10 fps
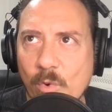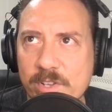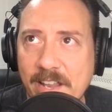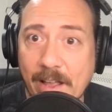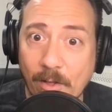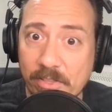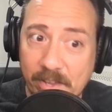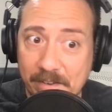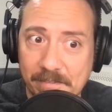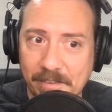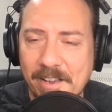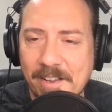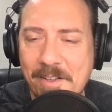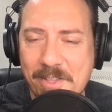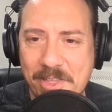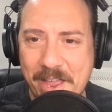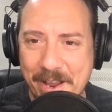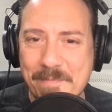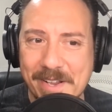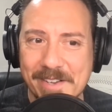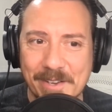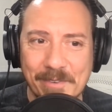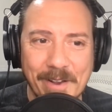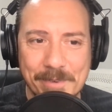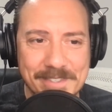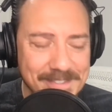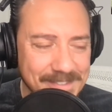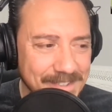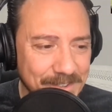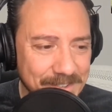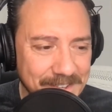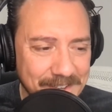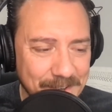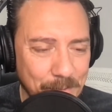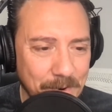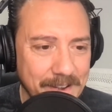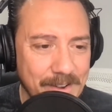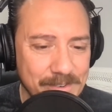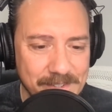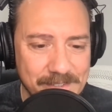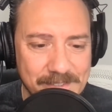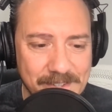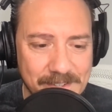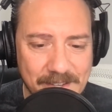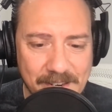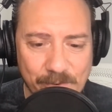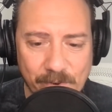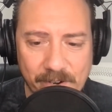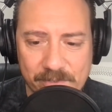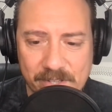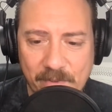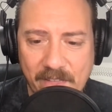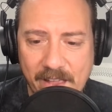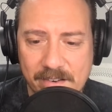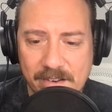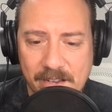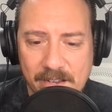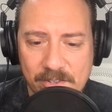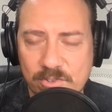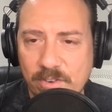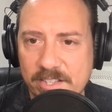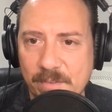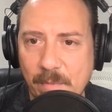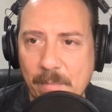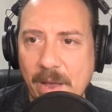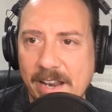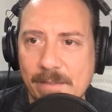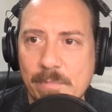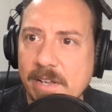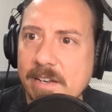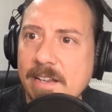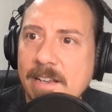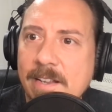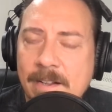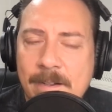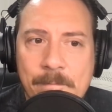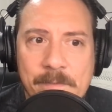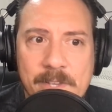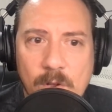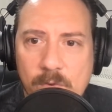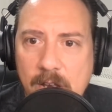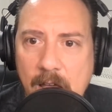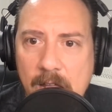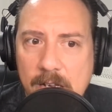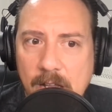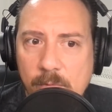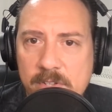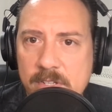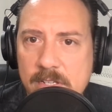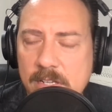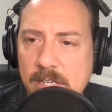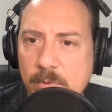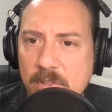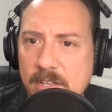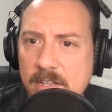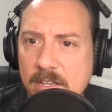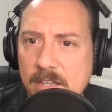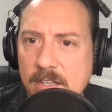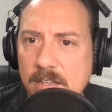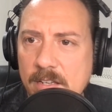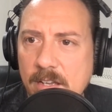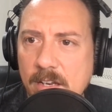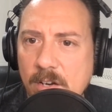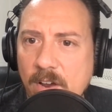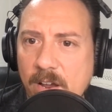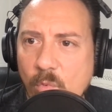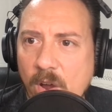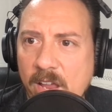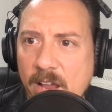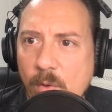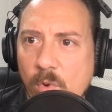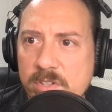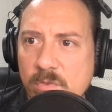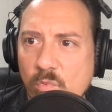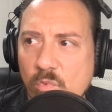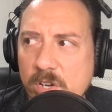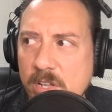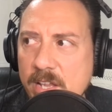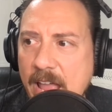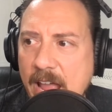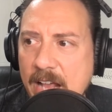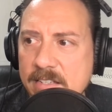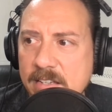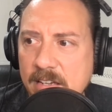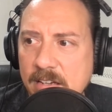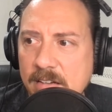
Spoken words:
a healthy thing, because I was, getting in a workout and getting rid of some of that stress in my body, but, I wasn't dealing with it in a great way. I wasn't really asking